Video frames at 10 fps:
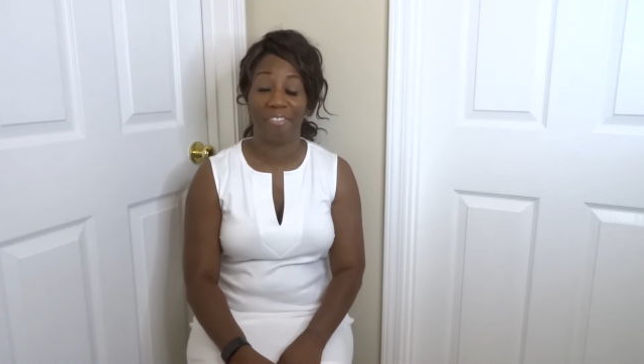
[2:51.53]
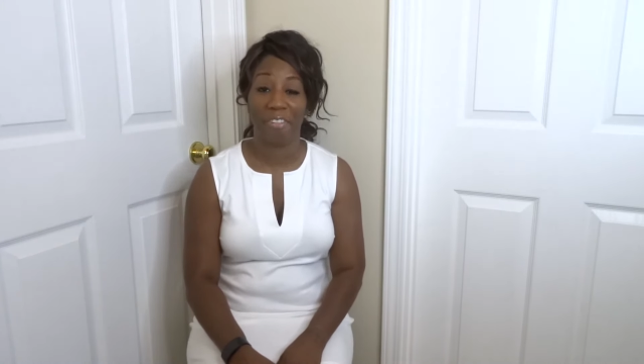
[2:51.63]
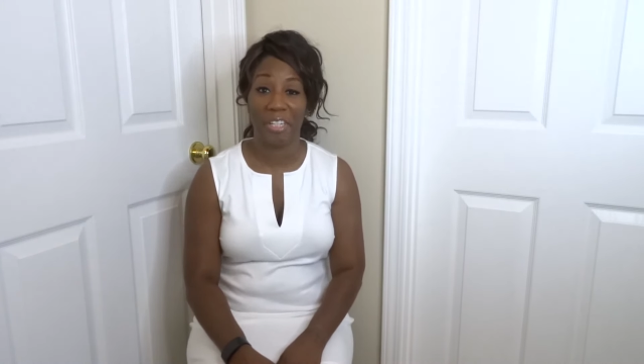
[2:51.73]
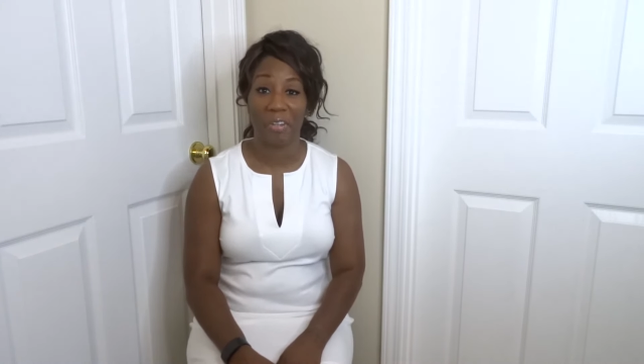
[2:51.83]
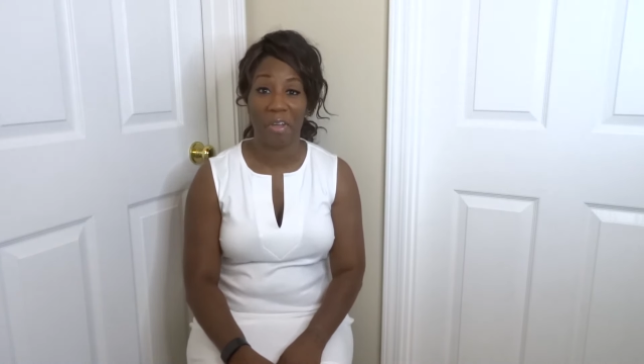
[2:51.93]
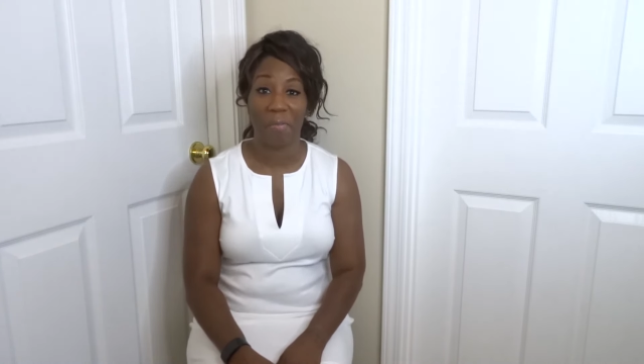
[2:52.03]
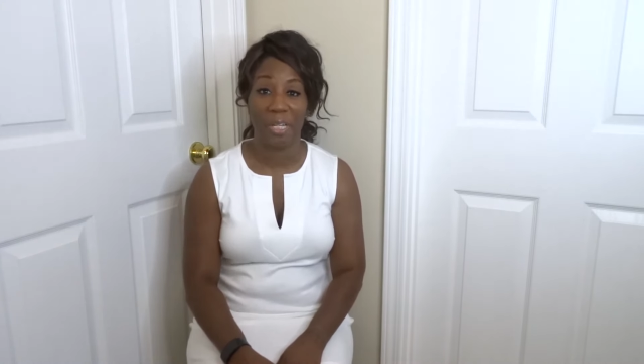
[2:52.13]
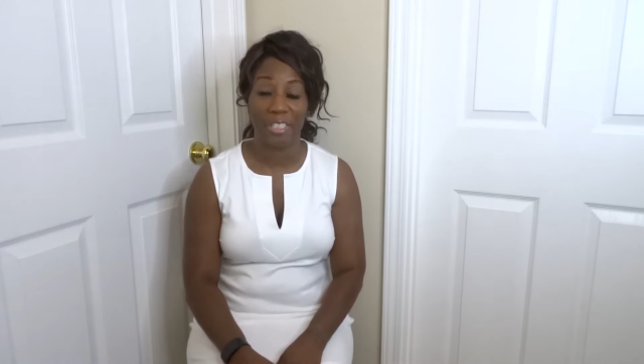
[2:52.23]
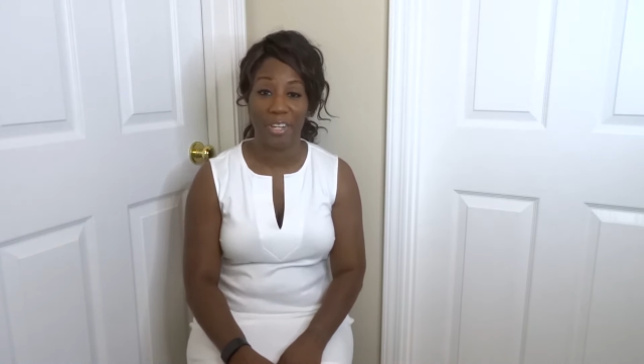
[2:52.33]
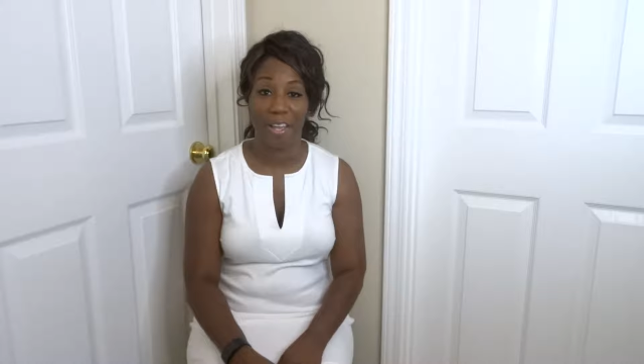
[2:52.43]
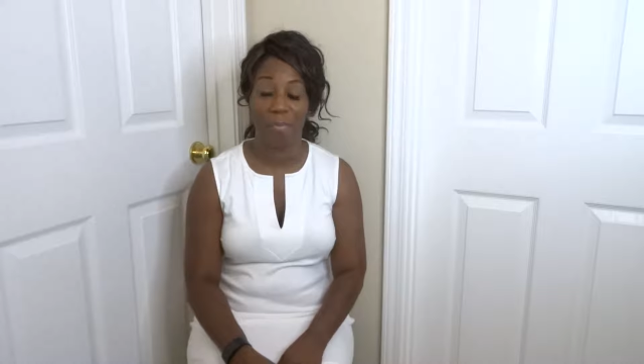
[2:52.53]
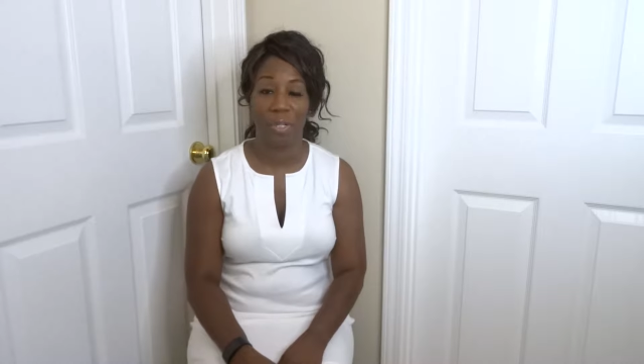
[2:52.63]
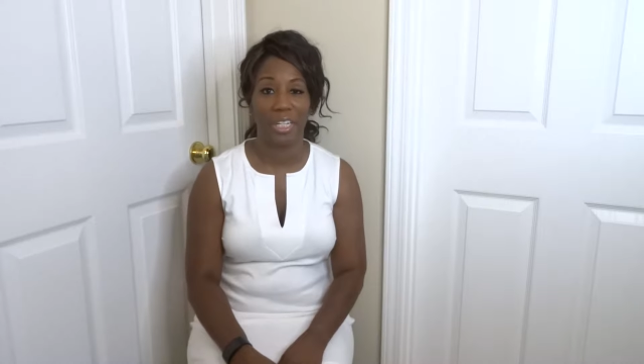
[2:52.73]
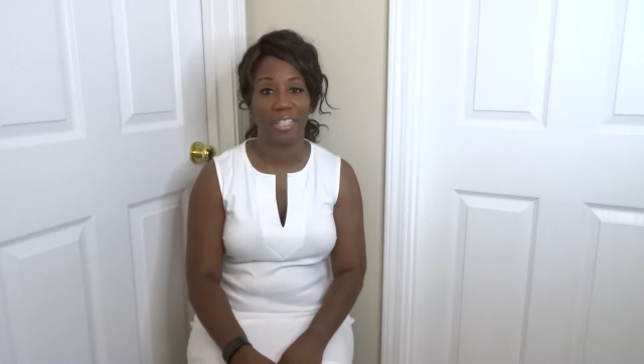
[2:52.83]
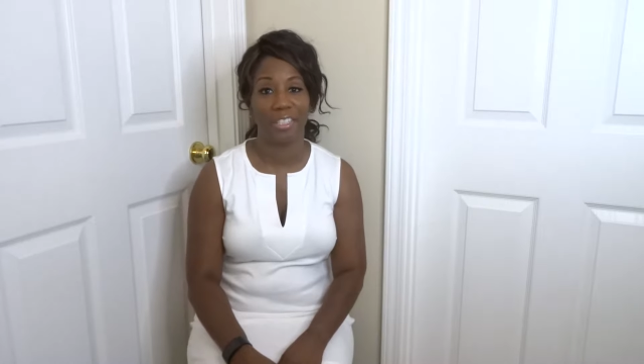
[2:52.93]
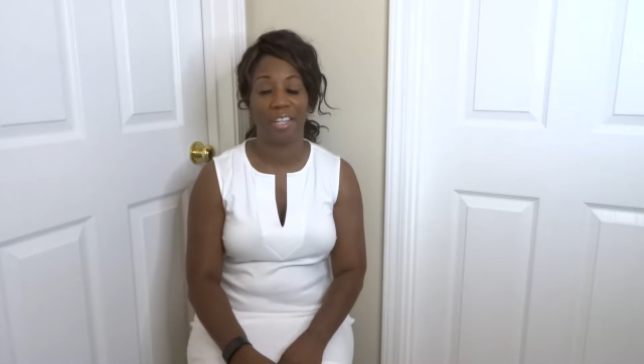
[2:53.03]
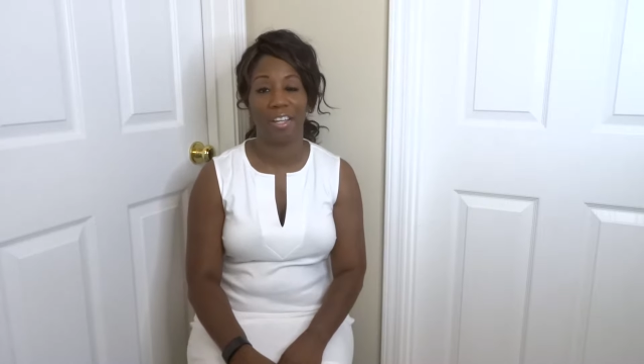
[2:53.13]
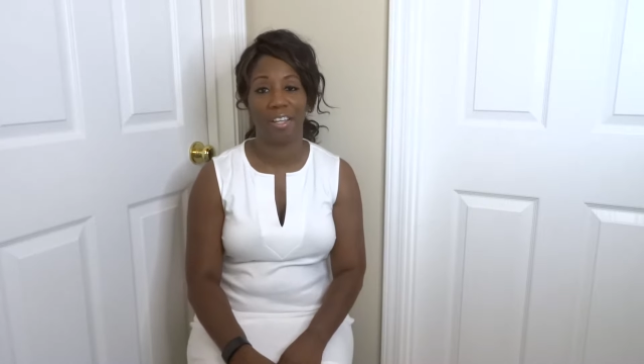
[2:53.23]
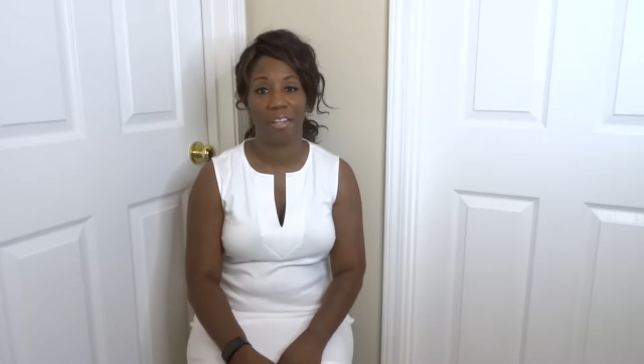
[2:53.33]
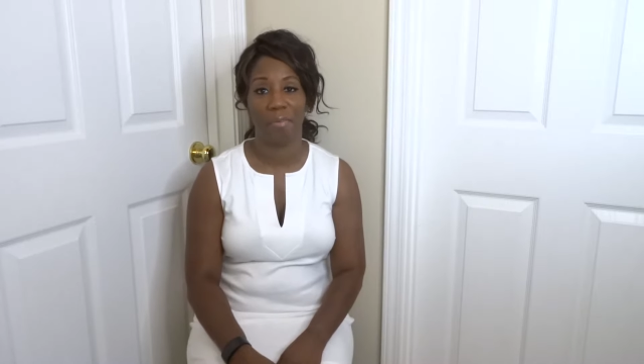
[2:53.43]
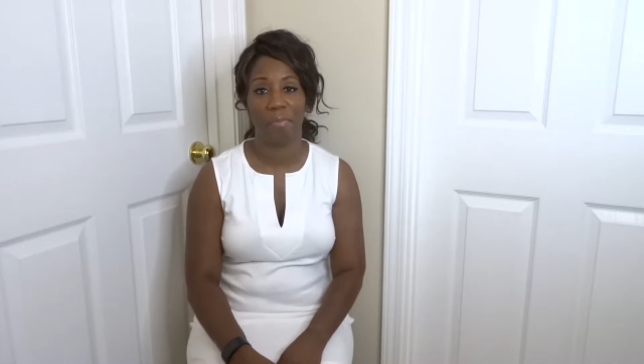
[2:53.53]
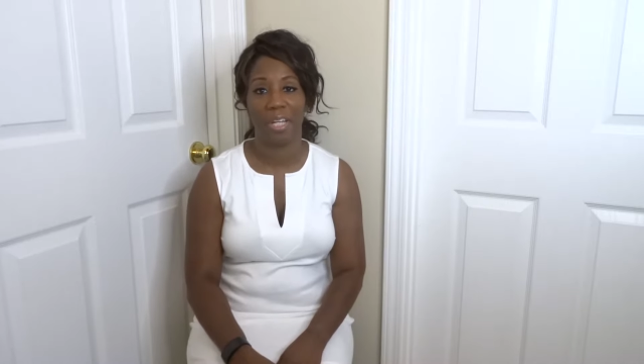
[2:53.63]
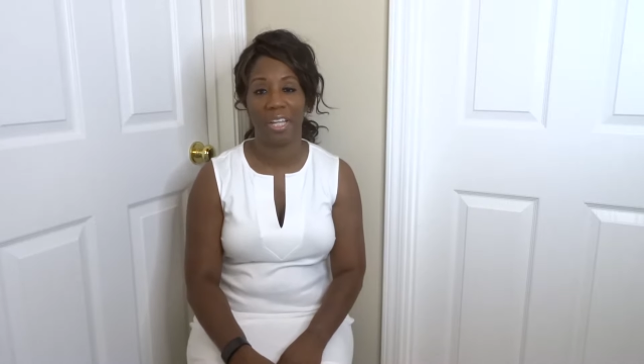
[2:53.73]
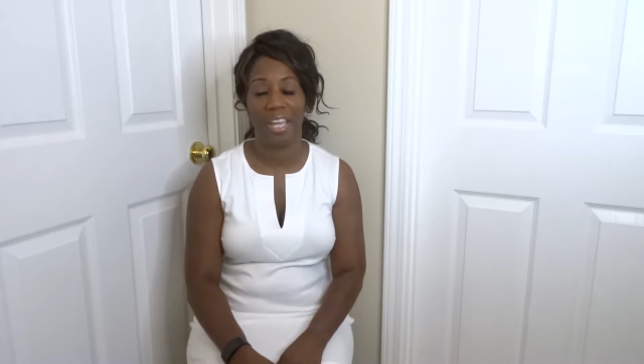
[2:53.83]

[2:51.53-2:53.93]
video at my job, but I um,